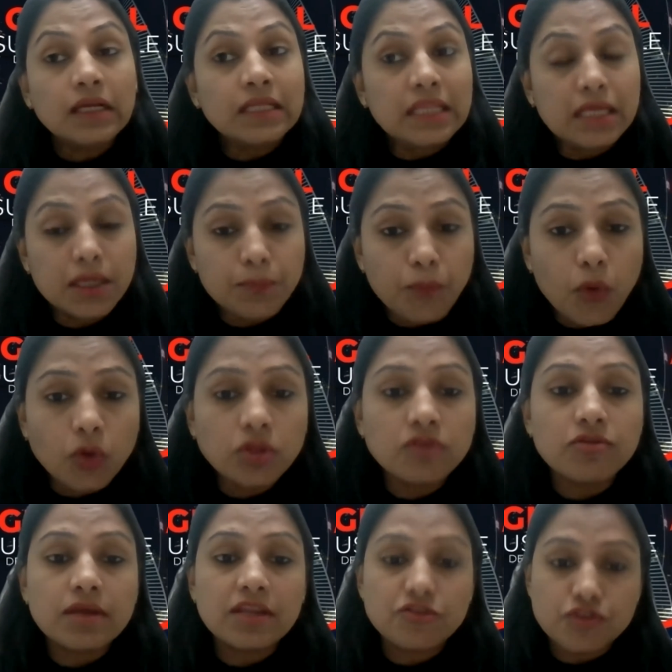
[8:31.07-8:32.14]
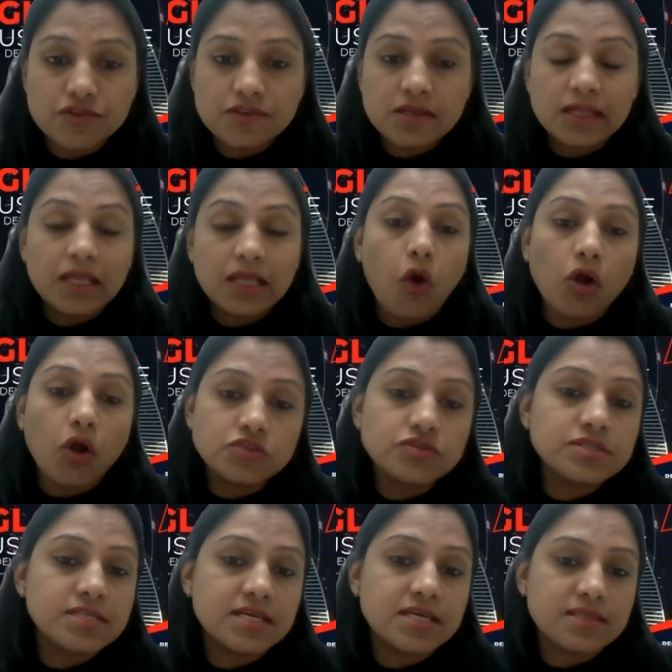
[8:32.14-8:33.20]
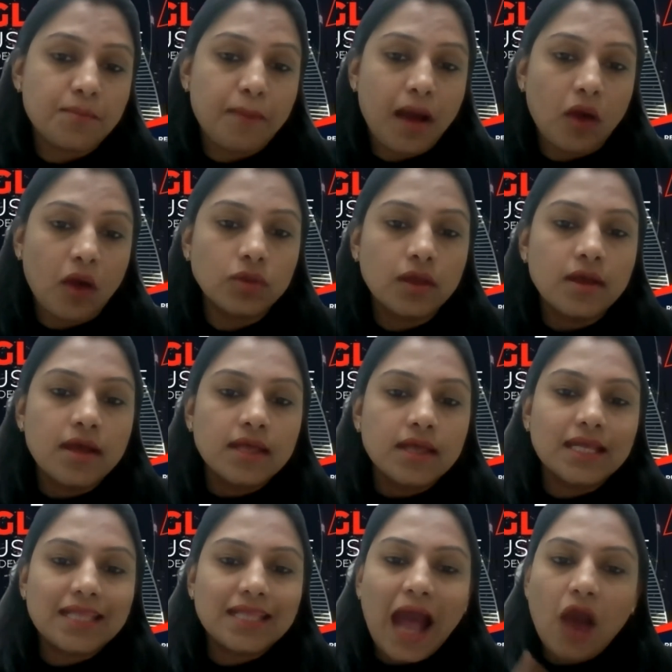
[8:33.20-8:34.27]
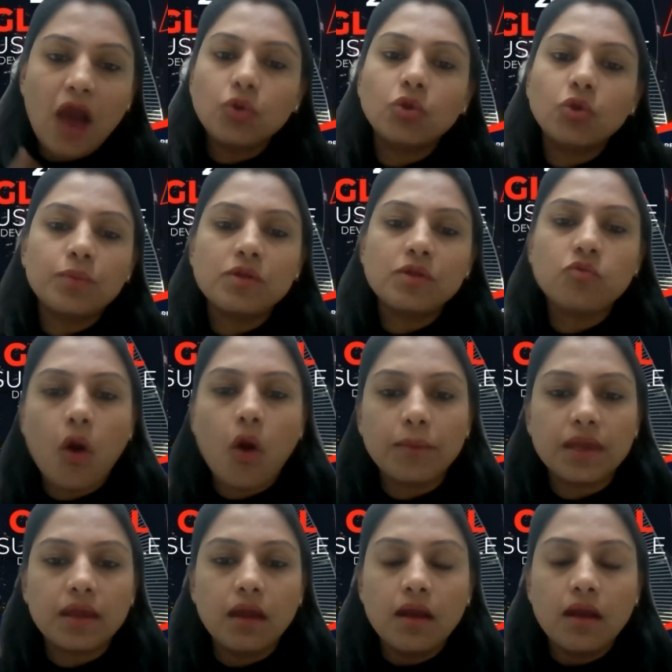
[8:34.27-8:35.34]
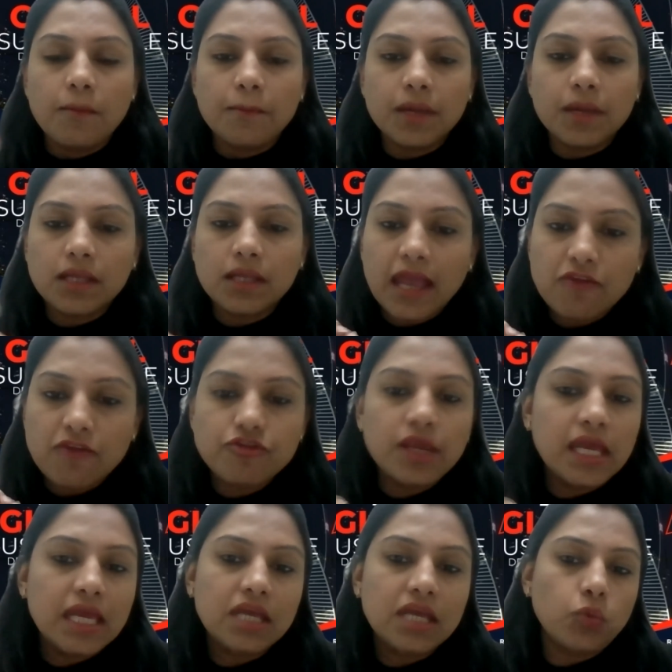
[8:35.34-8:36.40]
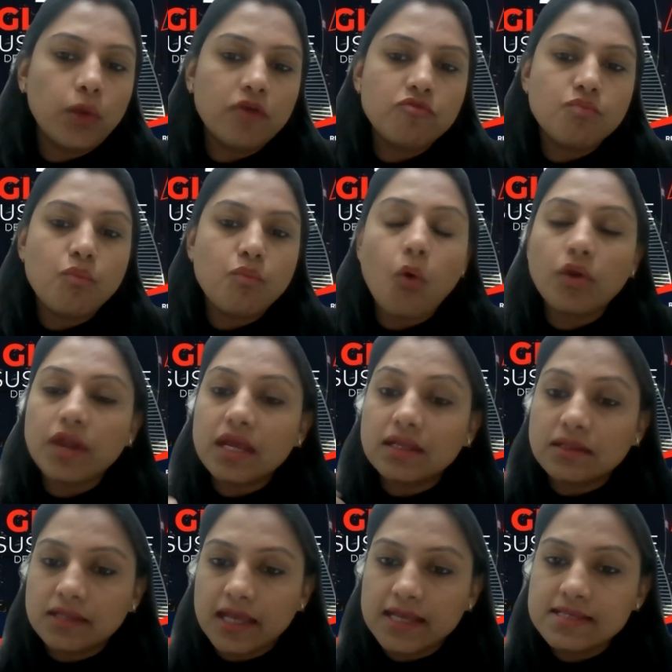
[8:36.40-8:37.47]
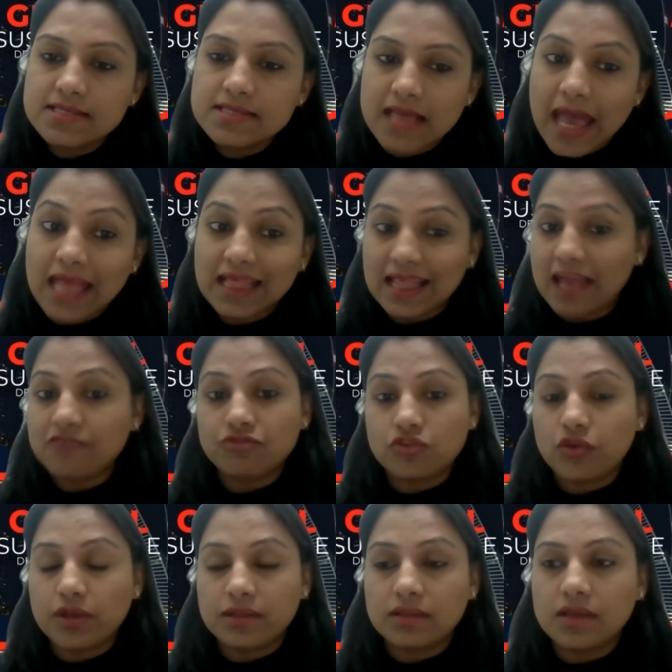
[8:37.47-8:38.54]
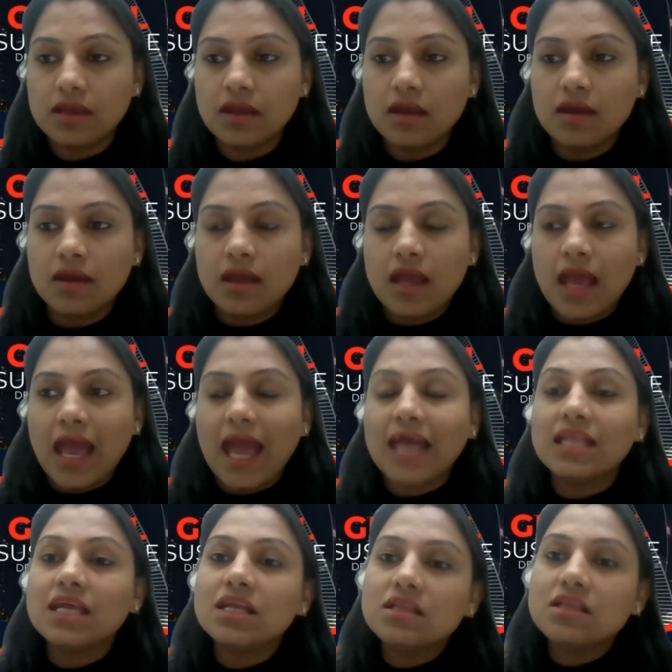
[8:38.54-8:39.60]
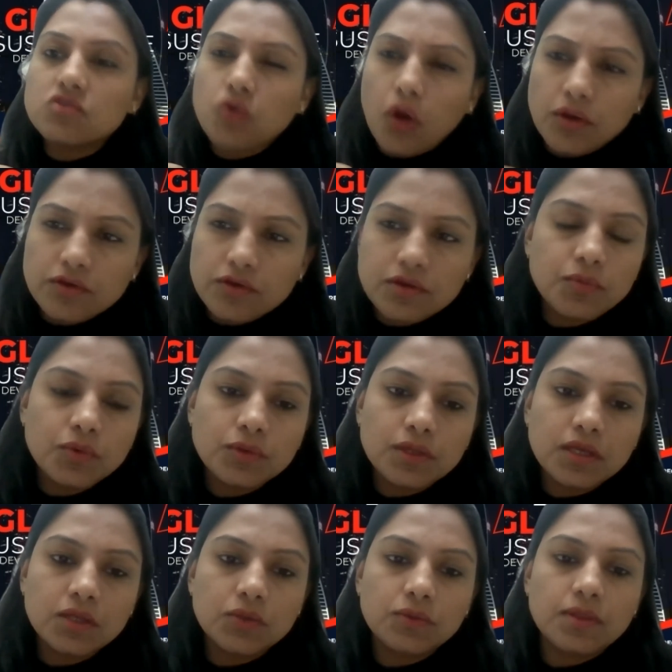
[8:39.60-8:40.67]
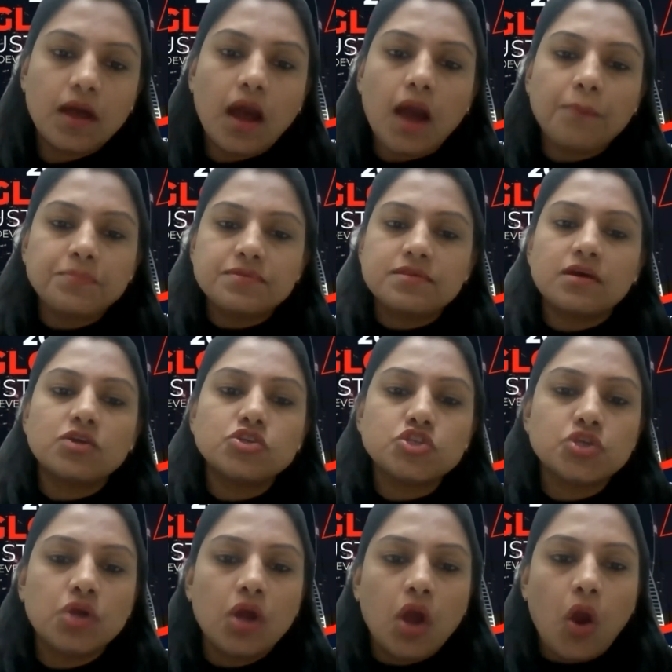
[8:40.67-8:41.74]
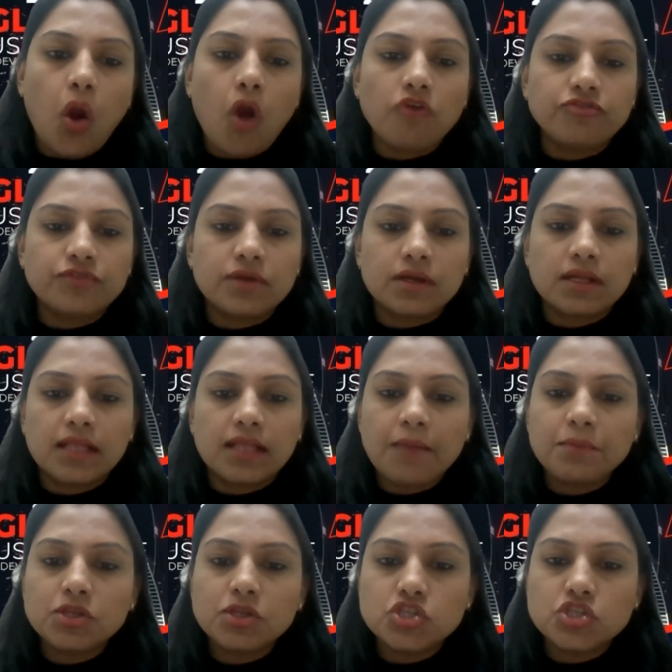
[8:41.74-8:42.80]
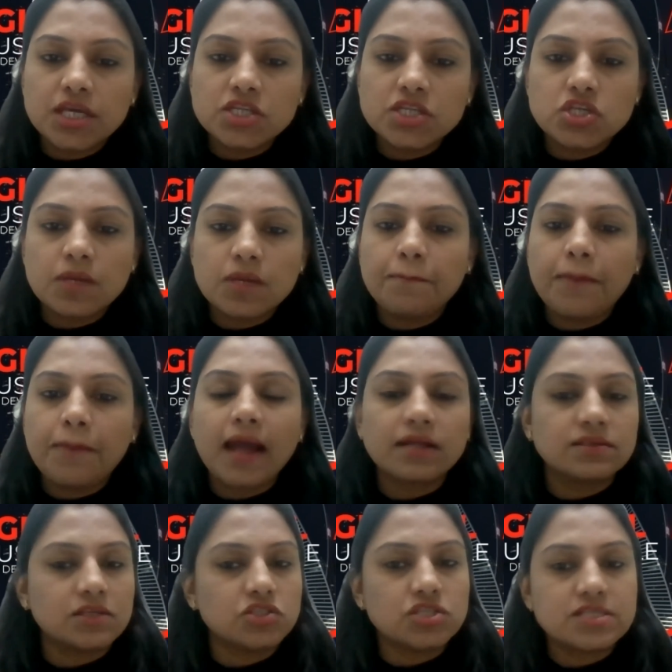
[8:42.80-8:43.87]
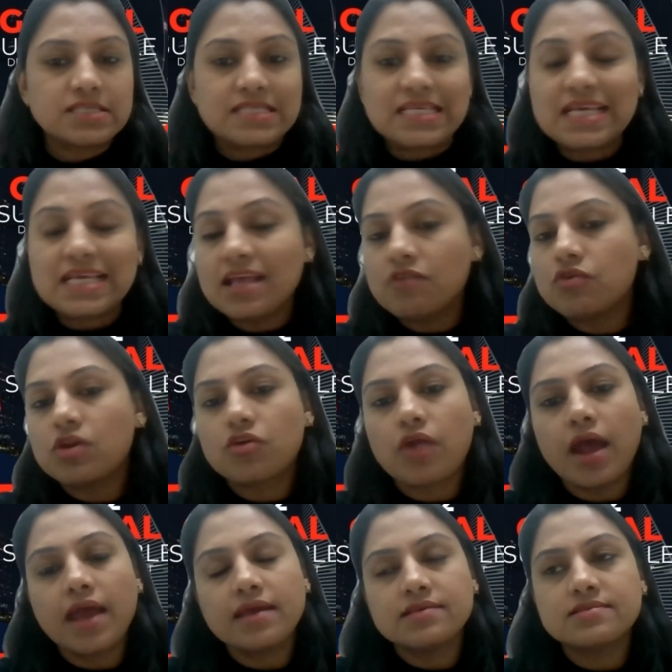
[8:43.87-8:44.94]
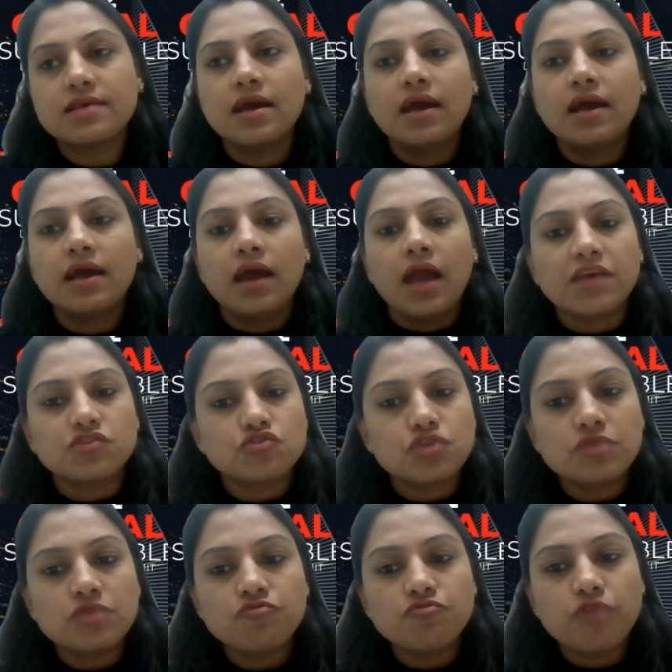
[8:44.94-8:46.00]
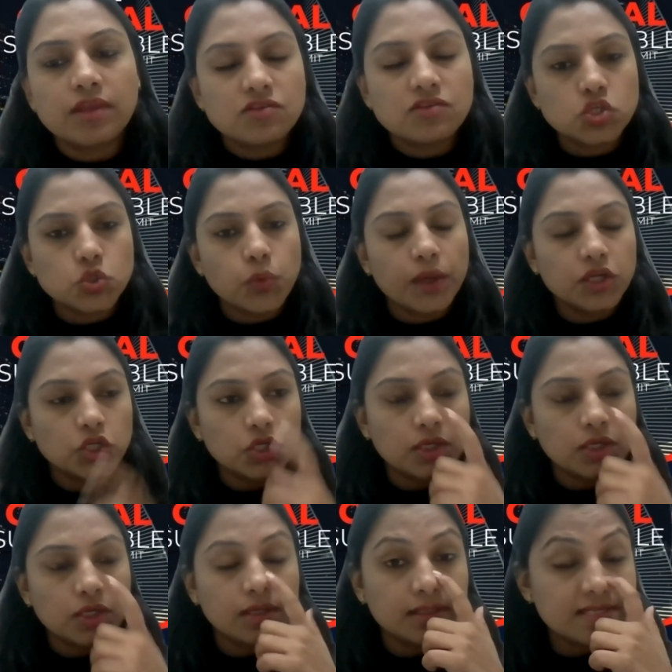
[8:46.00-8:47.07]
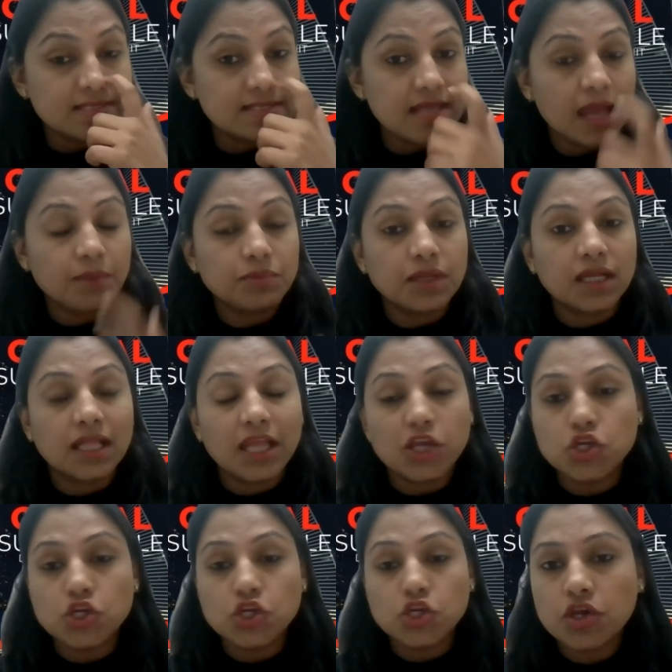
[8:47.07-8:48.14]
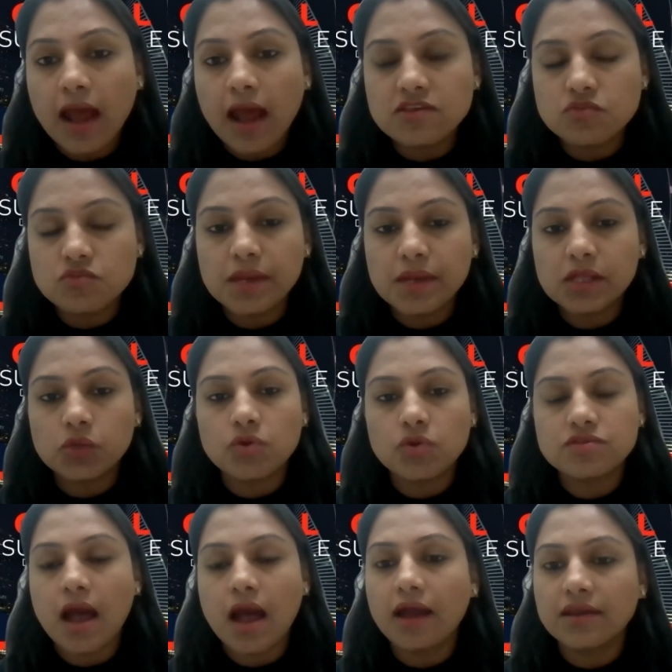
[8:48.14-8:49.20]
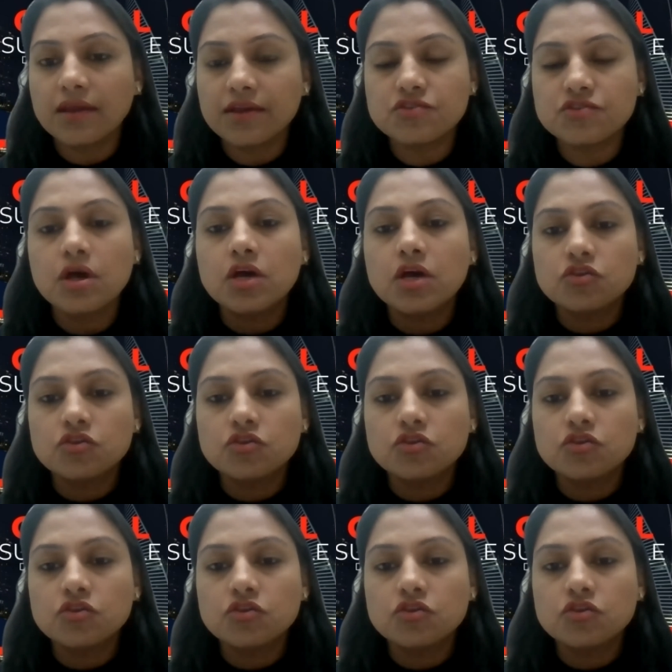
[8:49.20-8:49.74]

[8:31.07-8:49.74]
The report, interestingly, also says about that how global warming made every heat wave more intense and life-threatening, and it is contributing to the upsurge of the climate change impacts such as sea level rise, extreme weather situation. This time the glacier ice melt was the highest.